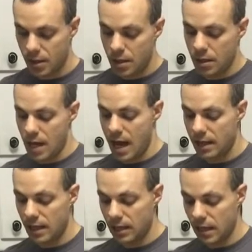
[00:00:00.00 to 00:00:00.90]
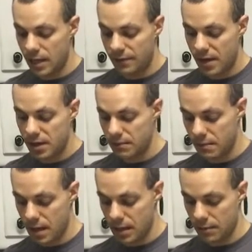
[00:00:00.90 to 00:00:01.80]
Now I like a lot of eggs in
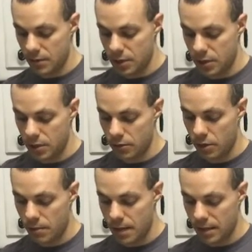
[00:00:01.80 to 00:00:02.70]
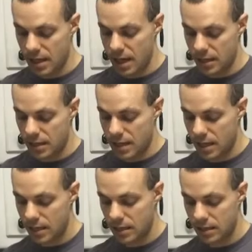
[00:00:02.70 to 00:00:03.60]
mine, and I'm going to show you all about that in a
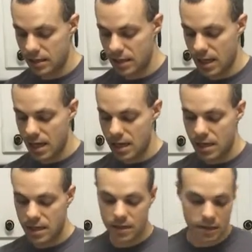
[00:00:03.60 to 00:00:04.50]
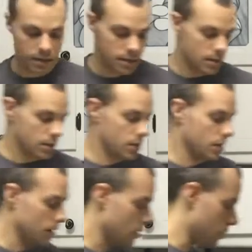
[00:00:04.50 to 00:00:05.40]
second. This guy is
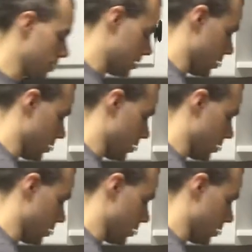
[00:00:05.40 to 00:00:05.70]
going to go into the